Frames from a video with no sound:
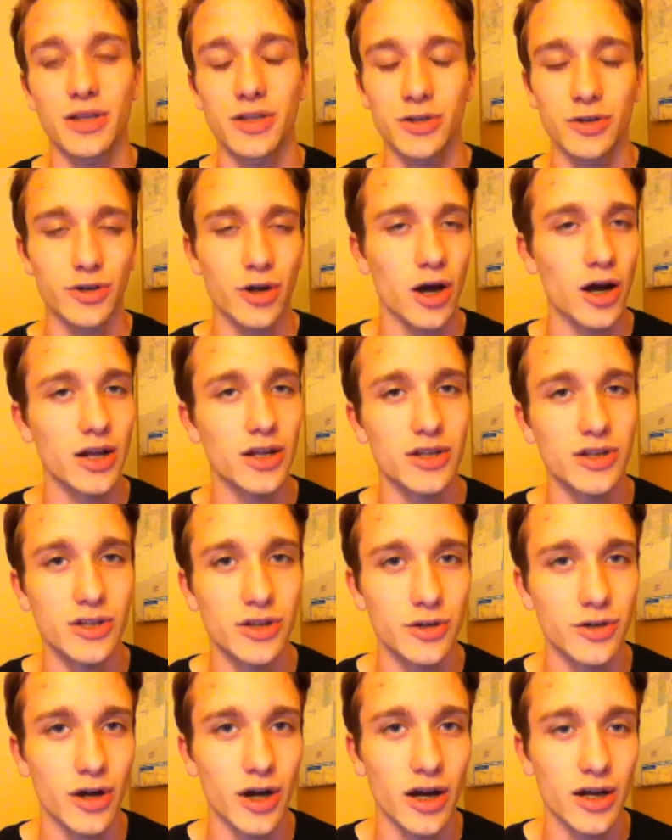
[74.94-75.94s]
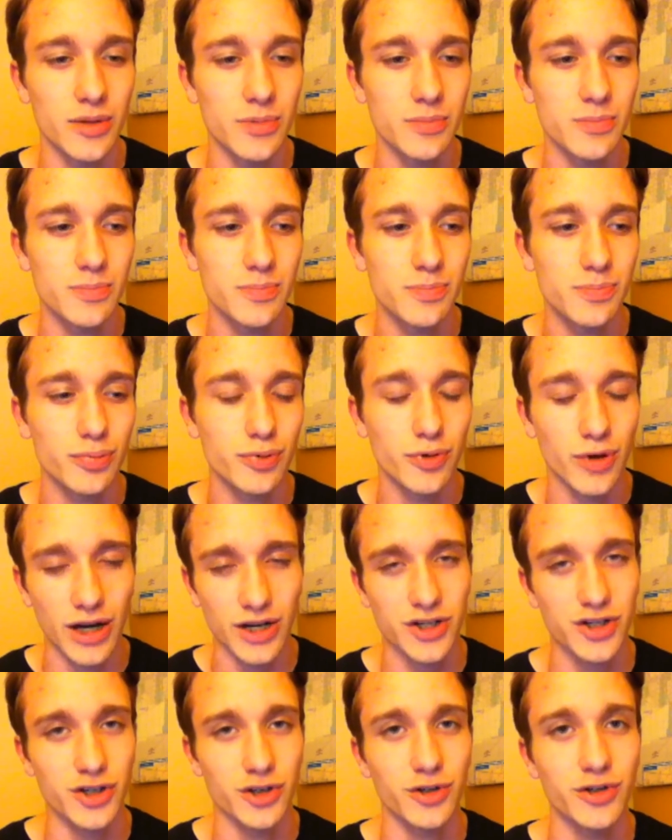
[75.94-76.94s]
you're not
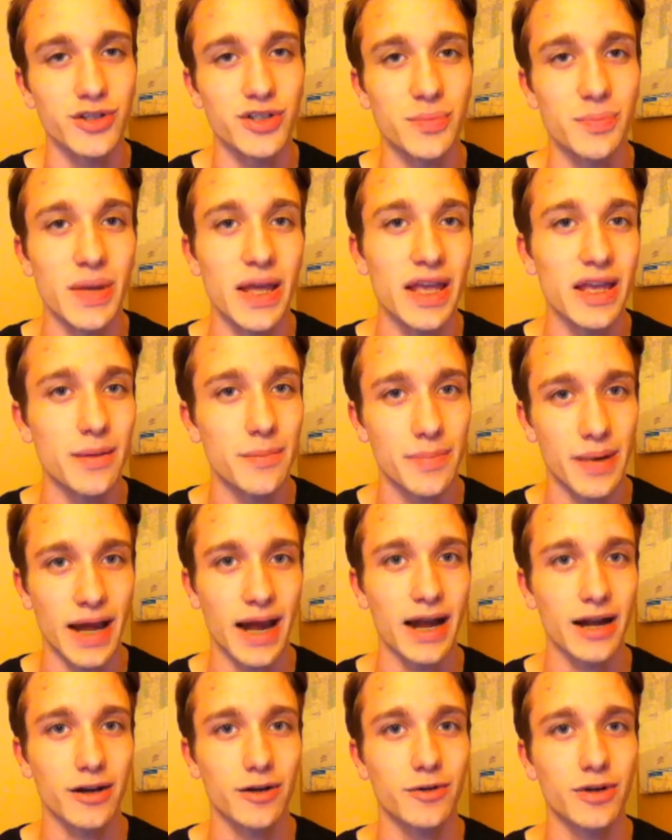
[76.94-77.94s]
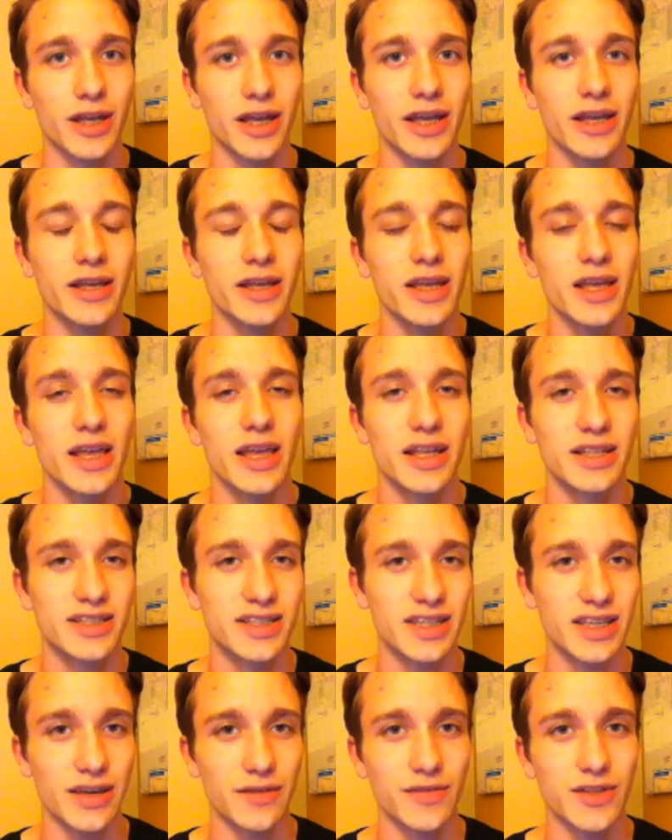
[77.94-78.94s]
pressured to pay it back, okay? It's
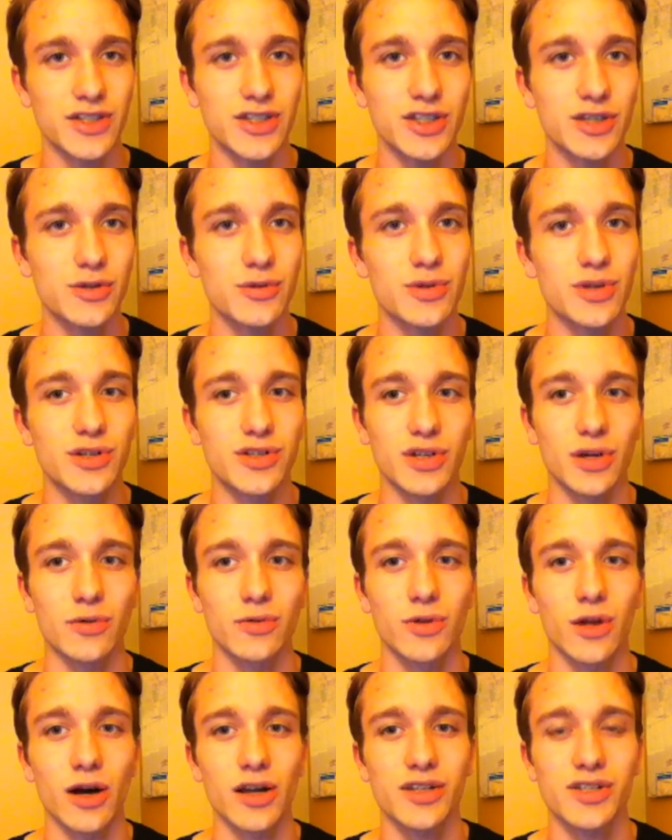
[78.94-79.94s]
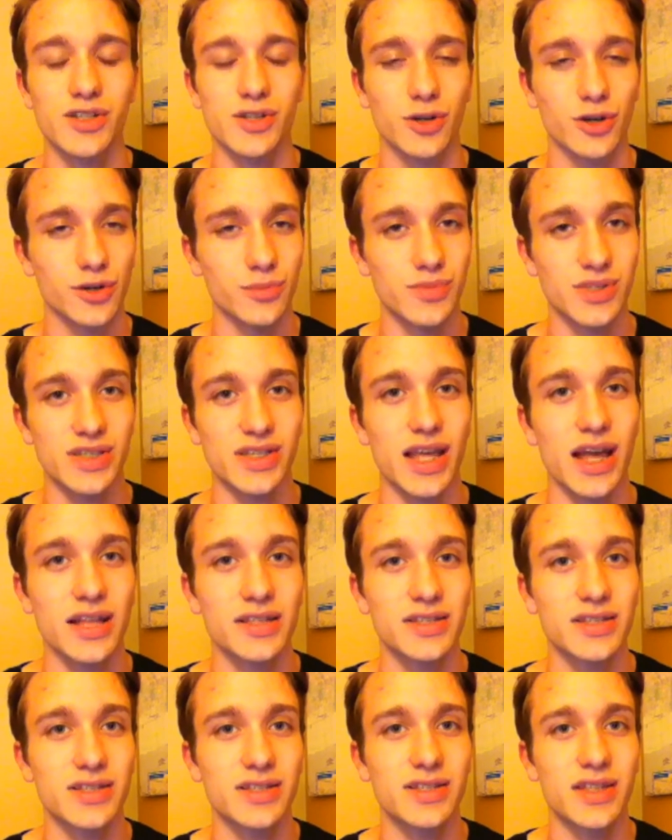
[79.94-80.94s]
given to you. There's a lot of
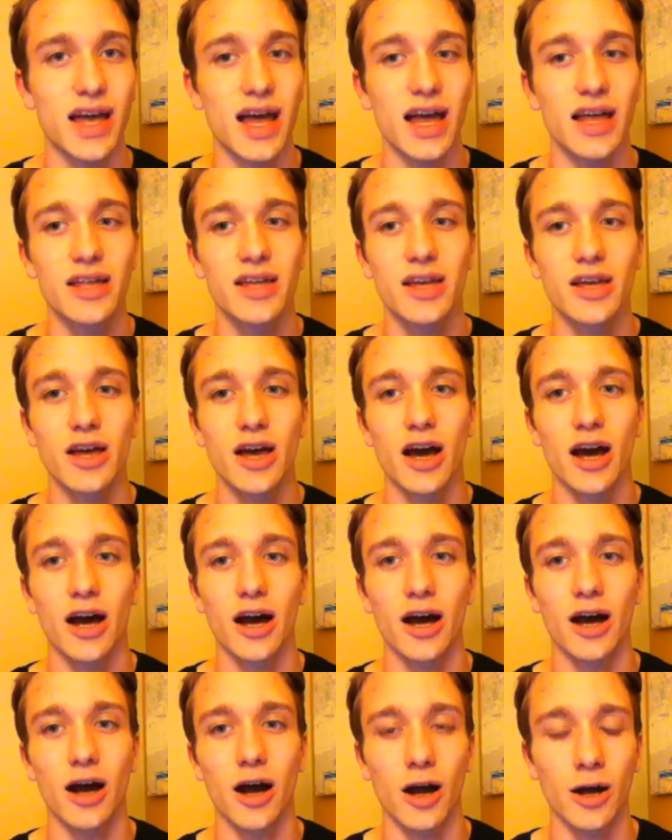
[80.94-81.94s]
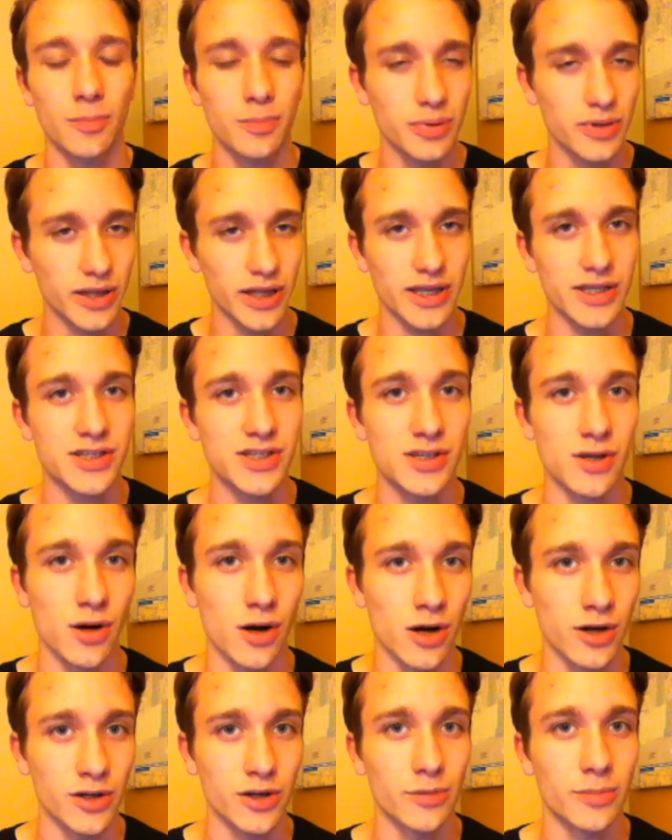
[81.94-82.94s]
circumstances that are placed
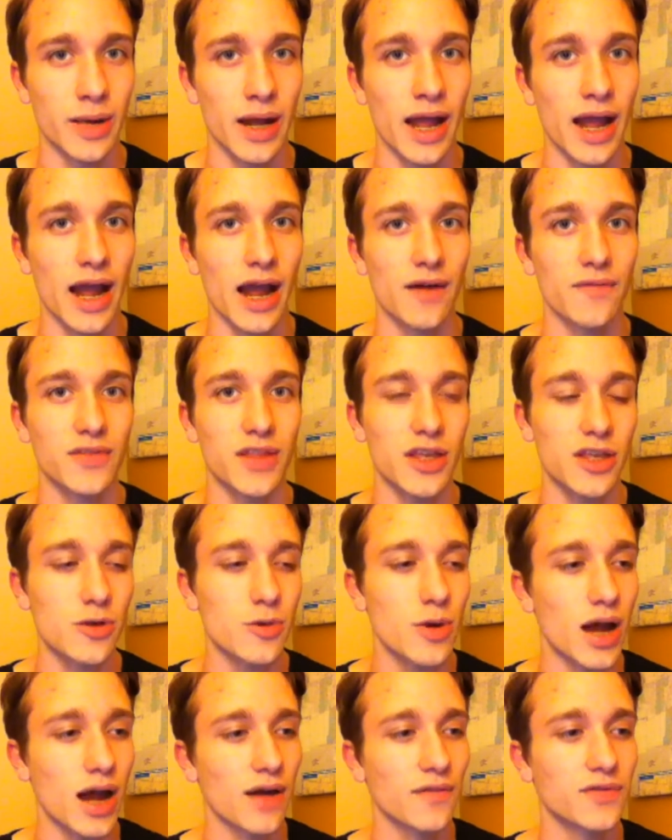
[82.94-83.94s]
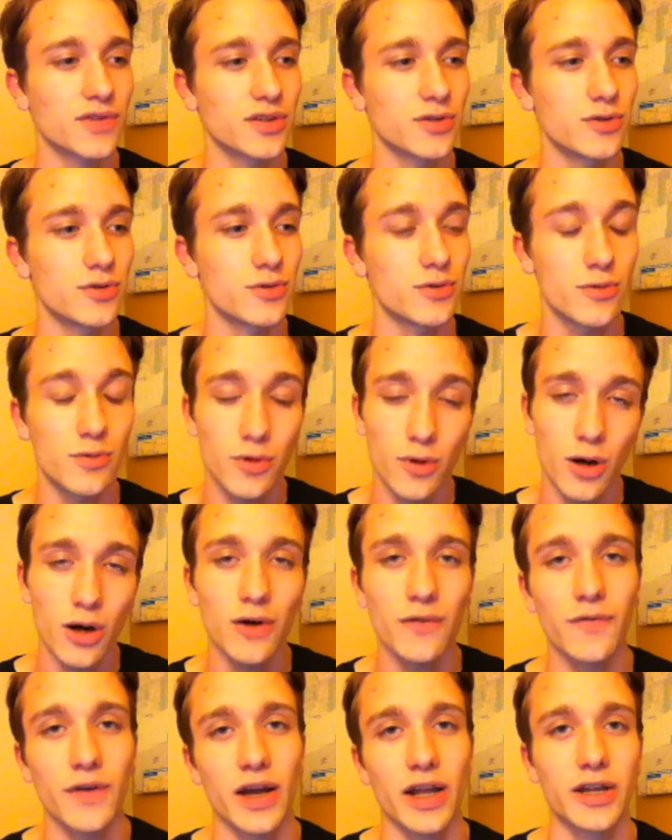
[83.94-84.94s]
on your behalf that you have to
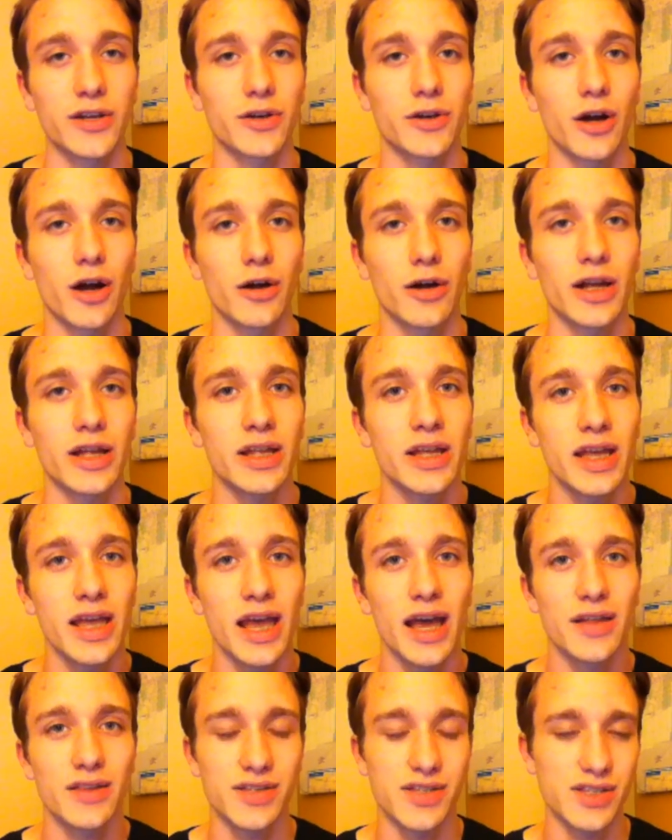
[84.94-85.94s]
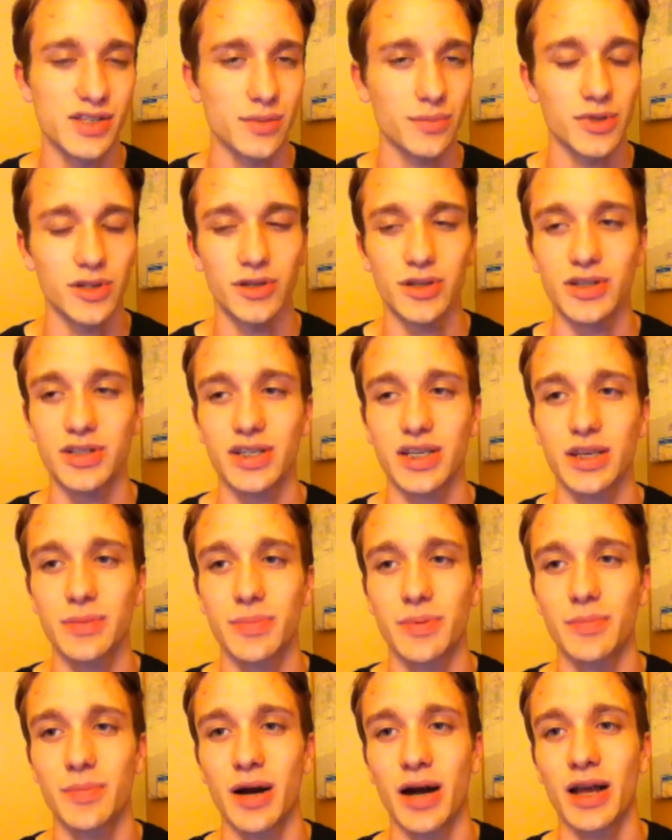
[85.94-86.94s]
qualify under, all right? And this is something you need to
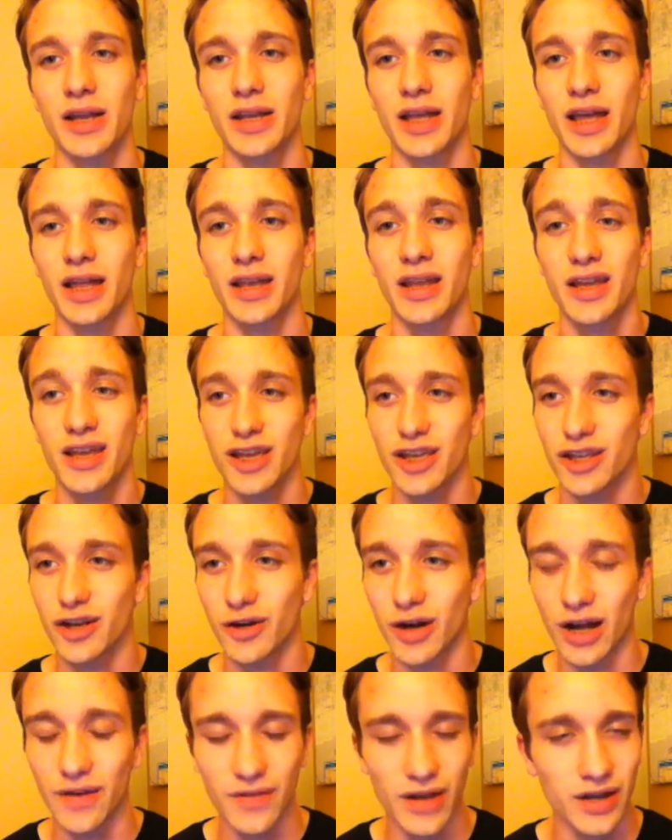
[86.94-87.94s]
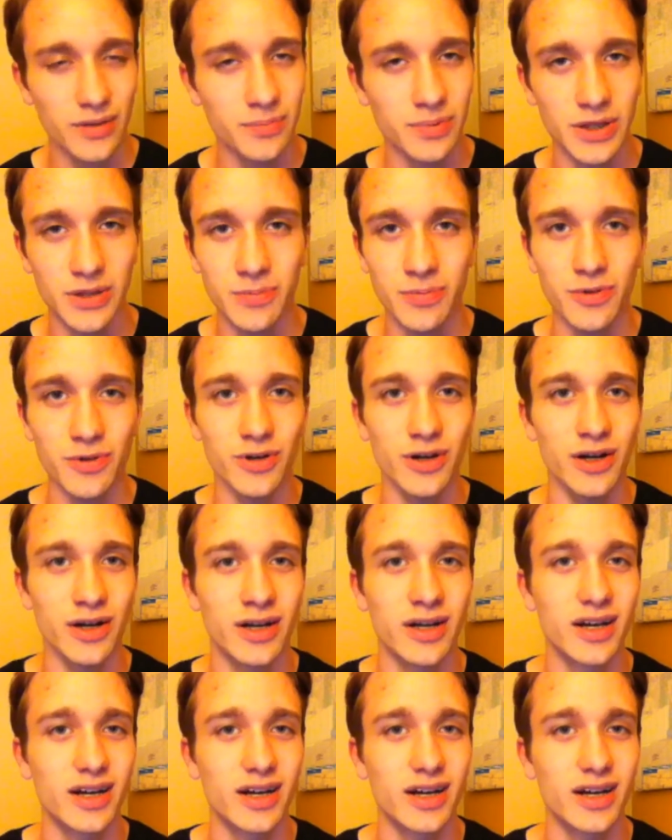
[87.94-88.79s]
keep in mind. And I've had people